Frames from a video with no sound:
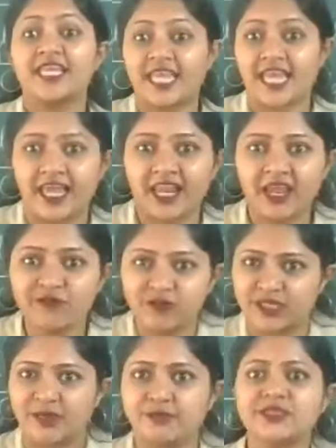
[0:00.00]
caring
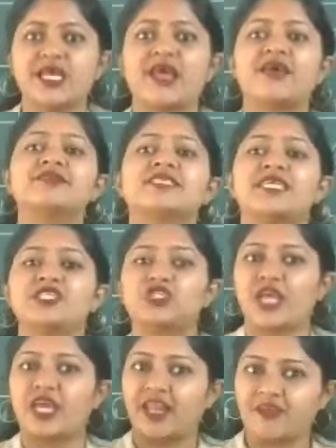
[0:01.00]
for themselves and
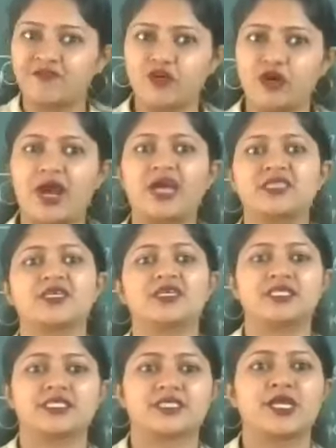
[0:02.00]
sharing for
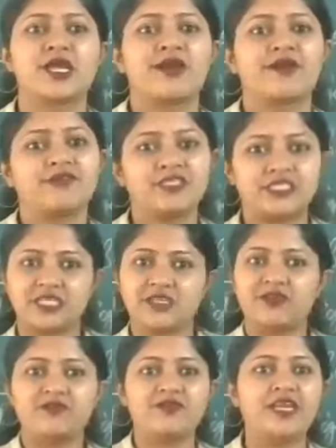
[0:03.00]
others, which
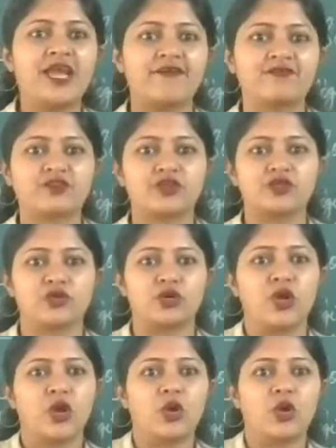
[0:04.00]
even we have to do.